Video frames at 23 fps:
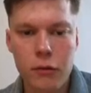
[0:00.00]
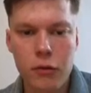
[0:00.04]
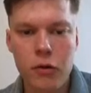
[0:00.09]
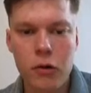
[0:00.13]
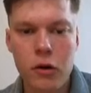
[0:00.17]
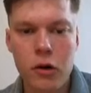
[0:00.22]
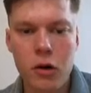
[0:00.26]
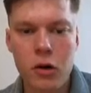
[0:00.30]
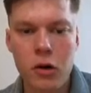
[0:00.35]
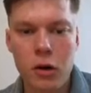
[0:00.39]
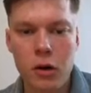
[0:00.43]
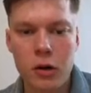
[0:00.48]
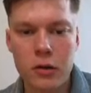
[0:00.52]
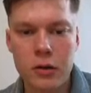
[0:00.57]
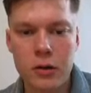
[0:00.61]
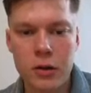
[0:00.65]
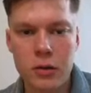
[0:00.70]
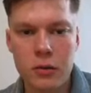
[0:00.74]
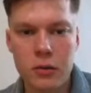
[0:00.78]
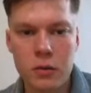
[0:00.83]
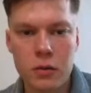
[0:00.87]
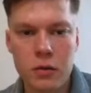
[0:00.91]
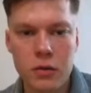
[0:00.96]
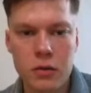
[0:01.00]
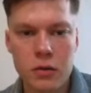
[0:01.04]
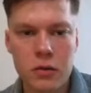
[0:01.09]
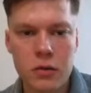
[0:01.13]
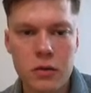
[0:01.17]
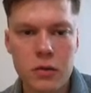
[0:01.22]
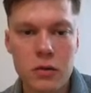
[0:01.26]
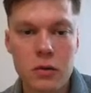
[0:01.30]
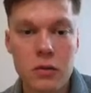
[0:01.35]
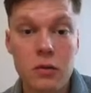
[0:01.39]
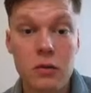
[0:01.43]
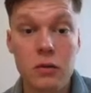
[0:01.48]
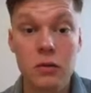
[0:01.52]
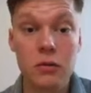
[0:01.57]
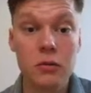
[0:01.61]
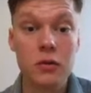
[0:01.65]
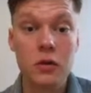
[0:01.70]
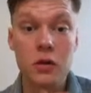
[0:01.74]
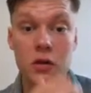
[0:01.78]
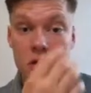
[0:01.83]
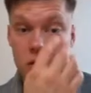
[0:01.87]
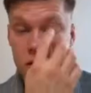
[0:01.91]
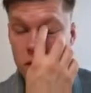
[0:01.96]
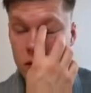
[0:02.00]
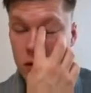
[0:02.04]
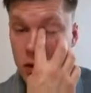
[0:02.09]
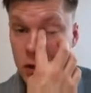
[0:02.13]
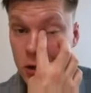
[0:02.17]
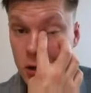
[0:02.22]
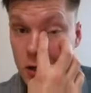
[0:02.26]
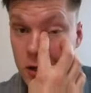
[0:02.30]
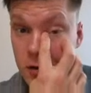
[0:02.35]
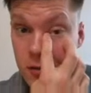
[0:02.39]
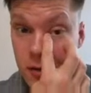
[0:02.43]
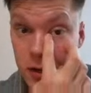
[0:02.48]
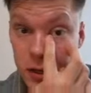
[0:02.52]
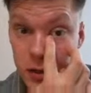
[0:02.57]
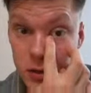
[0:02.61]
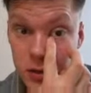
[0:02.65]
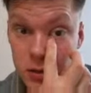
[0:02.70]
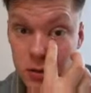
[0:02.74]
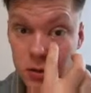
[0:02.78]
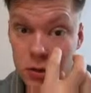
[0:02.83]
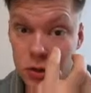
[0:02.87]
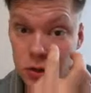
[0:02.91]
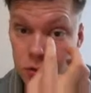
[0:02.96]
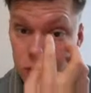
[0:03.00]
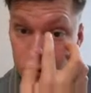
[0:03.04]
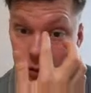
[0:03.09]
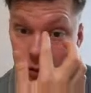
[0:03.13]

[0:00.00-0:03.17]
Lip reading: log users of the log crate should